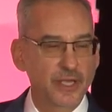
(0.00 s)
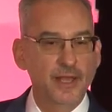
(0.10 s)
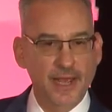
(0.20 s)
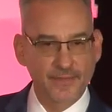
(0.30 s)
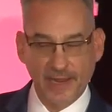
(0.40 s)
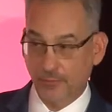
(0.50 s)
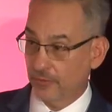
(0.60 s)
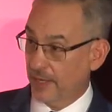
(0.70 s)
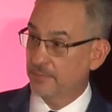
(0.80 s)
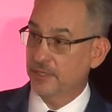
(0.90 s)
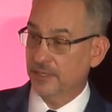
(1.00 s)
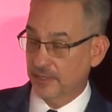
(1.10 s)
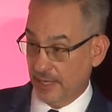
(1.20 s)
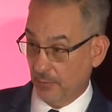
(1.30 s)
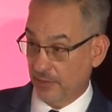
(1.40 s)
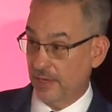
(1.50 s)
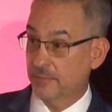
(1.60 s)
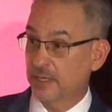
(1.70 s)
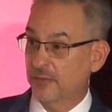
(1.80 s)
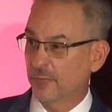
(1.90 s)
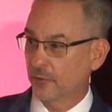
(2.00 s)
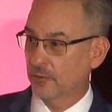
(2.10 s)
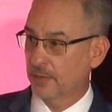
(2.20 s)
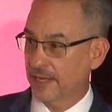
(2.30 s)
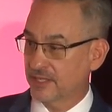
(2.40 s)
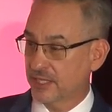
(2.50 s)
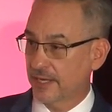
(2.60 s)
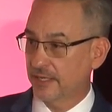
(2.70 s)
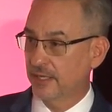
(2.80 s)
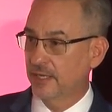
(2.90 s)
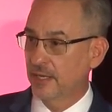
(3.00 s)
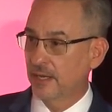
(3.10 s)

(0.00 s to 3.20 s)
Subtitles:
and they will then be confirmed by a Senate.